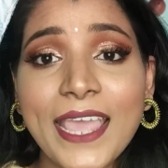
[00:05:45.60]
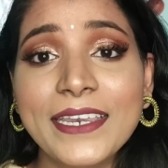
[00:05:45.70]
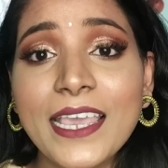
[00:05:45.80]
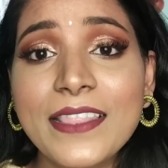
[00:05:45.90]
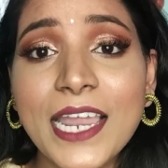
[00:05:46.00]

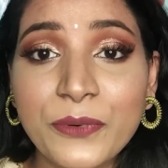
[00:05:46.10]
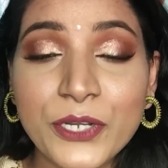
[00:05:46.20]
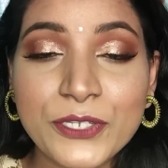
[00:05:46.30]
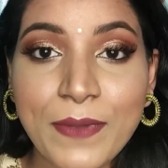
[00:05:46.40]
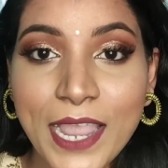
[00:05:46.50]
That
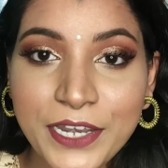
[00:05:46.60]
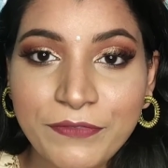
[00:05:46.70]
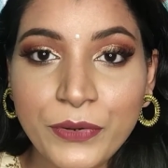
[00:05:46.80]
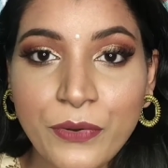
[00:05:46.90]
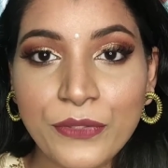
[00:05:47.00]
was my
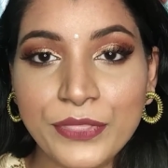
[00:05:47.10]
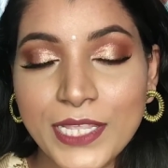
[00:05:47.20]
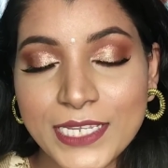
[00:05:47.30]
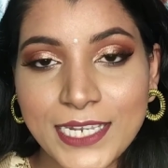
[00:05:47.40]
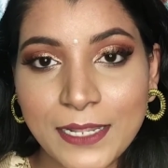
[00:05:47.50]
review on
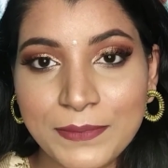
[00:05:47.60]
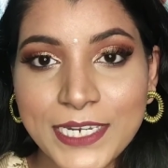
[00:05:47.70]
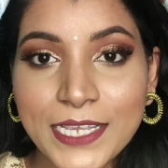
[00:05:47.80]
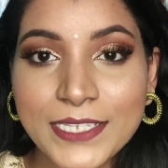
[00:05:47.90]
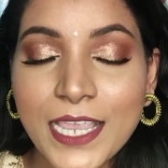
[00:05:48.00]
this
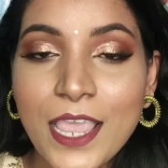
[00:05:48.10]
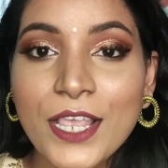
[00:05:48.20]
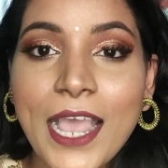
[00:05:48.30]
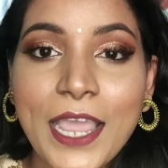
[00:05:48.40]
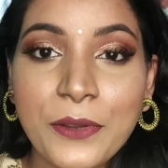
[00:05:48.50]
lipsticks.
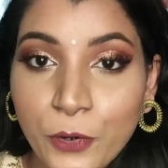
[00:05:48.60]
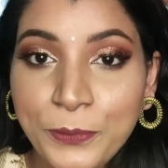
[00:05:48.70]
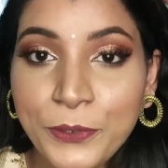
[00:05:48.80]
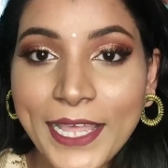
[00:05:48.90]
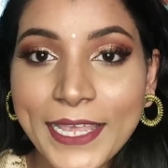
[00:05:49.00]
I
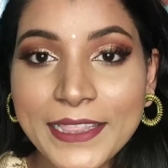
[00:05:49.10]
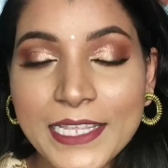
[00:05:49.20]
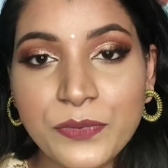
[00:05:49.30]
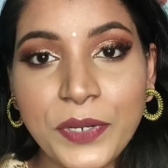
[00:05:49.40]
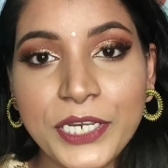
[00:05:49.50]
hope you like
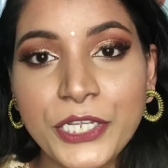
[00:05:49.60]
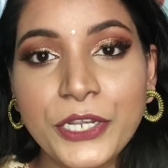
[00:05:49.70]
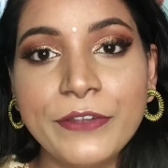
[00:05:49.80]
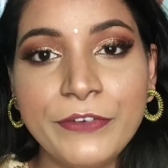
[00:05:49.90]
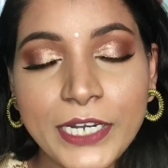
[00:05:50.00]
this
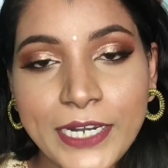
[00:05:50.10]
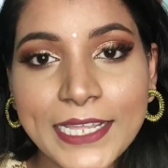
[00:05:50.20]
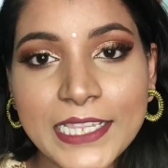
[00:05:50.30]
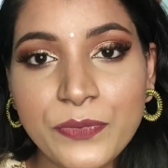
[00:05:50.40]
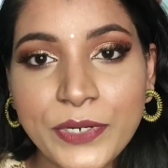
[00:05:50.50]
video. If you did
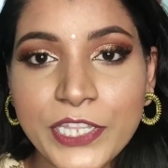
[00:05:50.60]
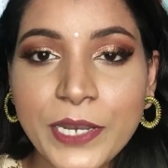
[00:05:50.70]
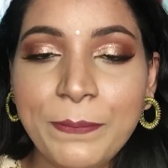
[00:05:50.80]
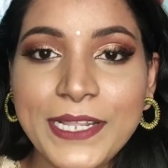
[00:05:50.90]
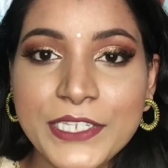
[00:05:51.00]
like this video
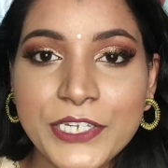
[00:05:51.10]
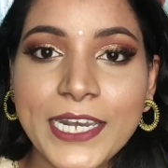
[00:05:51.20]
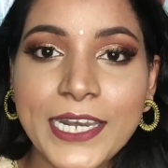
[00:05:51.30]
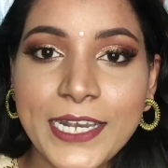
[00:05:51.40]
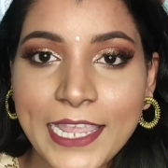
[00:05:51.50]
then please hit
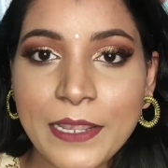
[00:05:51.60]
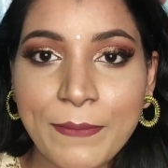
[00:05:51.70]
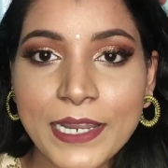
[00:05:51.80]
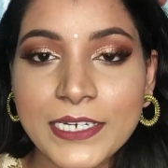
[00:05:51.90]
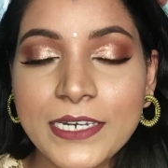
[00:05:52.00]
that
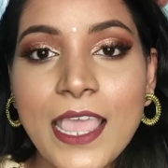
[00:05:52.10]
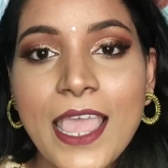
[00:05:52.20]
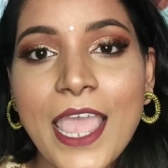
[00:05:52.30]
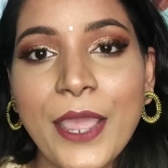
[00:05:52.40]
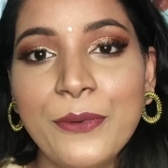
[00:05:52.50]
like button
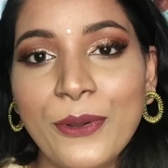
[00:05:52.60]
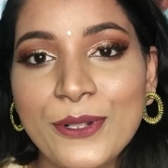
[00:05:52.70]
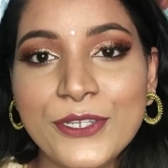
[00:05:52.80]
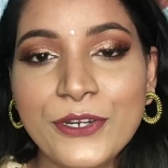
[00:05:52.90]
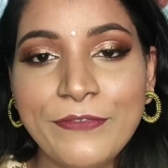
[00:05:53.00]
and
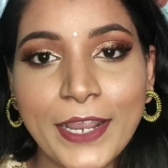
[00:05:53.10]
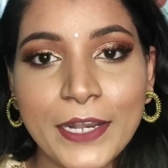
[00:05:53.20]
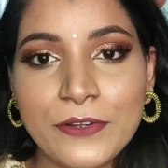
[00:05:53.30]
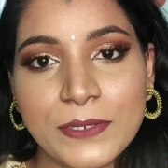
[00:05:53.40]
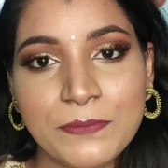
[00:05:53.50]
also don't
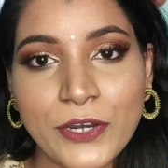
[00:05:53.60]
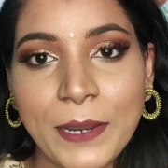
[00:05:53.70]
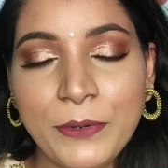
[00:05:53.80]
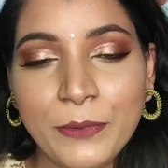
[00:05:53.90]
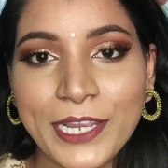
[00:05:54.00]
forget to
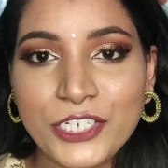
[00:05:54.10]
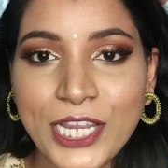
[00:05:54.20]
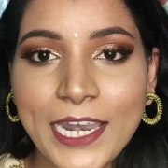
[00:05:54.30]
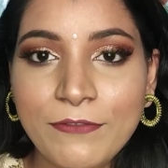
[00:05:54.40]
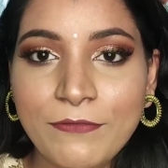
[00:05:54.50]
subscribe to my
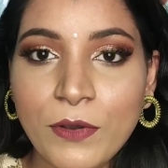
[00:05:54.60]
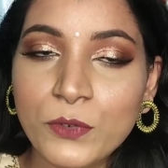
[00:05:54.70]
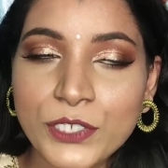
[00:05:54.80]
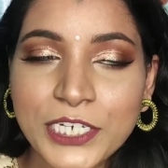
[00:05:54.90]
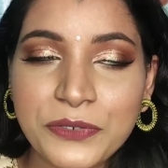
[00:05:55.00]
channel for
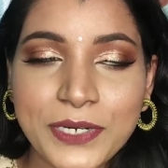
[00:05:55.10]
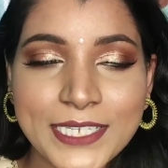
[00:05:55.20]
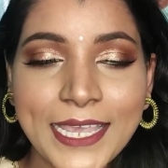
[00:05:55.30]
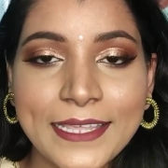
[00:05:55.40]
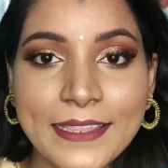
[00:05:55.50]
more such
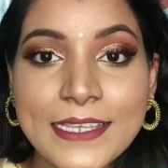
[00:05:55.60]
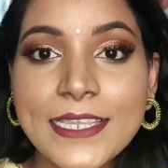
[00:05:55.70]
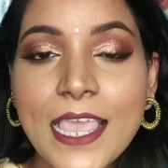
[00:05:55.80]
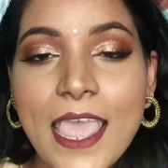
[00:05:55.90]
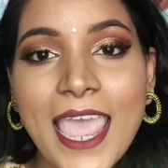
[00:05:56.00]
videos like
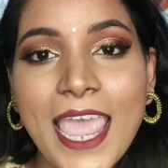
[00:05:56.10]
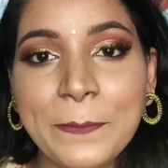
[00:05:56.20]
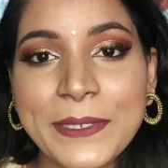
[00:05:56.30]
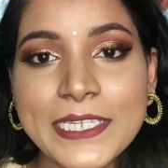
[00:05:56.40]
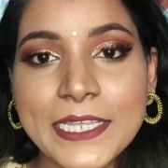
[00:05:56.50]
this
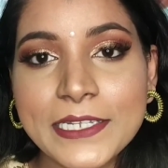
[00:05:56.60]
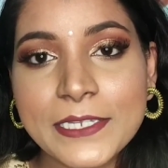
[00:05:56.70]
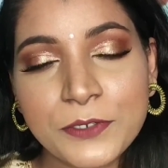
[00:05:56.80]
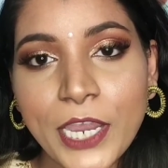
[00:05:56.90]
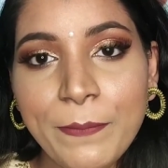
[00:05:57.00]
and beside the
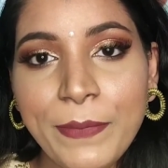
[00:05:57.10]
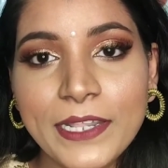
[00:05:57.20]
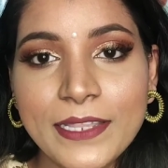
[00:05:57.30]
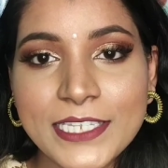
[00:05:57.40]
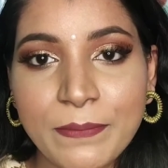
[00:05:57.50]
subscribe
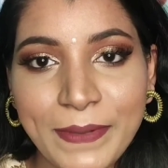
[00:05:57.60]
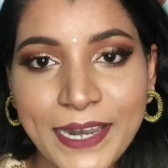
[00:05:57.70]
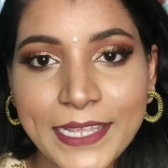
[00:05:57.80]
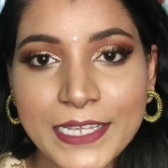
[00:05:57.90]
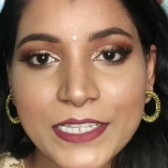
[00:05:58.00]
button there's a
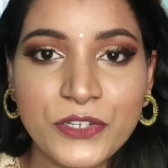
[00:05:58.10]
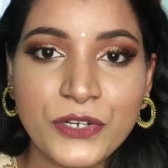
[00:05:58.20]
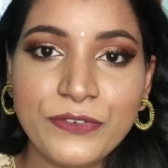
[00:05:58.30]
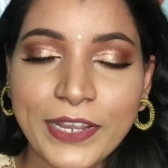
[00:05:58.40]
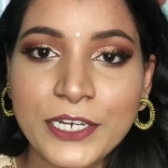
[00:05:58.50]
bell icon
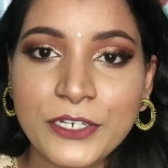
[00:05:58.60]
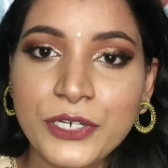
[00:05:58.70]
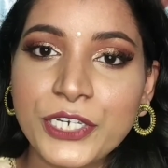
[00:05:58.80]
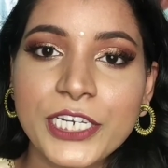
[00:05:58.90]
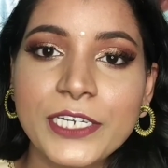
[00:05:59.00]
so don't forget
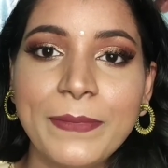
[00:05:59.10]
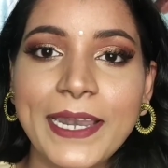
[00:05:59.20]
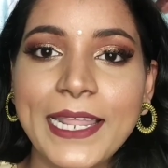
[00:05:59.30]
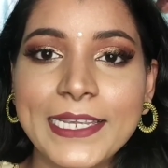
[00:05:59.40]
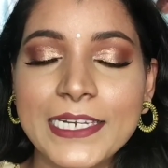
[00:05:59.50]
to hit on that
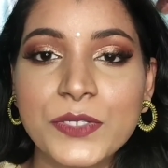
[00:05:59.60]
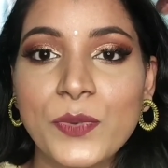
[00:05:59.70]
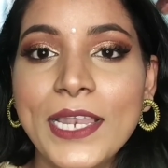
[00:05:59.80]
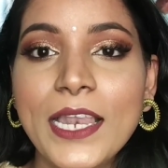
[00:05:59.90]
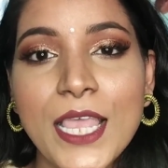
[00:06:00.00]
bell icon as
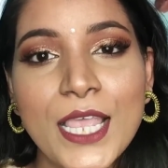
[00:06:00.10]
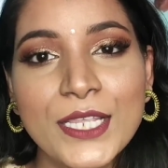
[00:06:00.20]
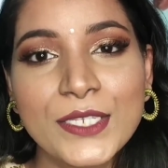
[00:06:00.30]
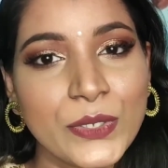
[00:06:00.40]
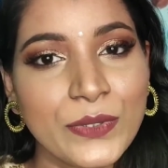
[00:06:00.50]
well
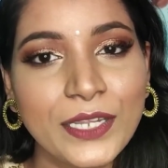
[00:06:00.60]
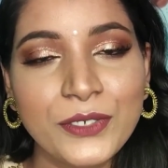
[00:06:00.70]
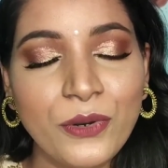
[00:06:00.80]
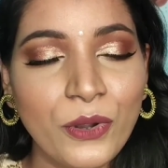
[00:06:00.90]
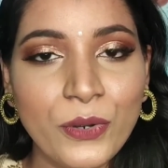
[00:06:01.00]
so
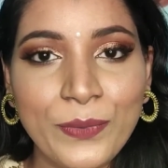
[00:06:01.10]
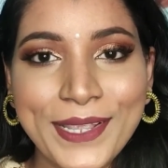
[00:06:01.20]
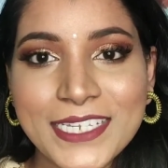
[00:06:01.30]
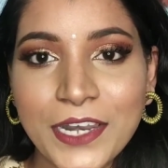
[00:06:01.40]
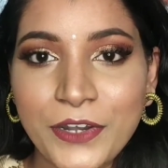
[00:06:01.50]
that you'll
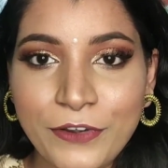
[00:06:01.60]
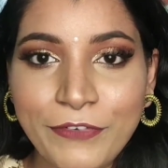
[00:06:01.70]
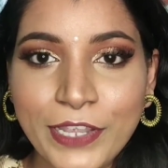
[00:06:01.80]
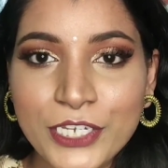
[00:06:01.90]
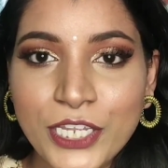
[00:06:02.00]
always get a
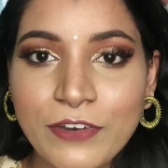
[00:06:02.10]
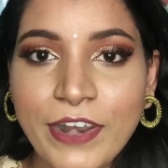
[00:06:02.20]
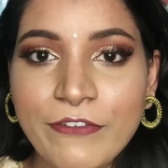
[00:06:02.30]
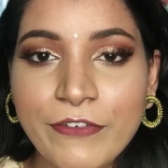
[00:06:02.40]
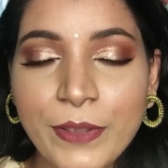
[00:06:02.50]
notification whenever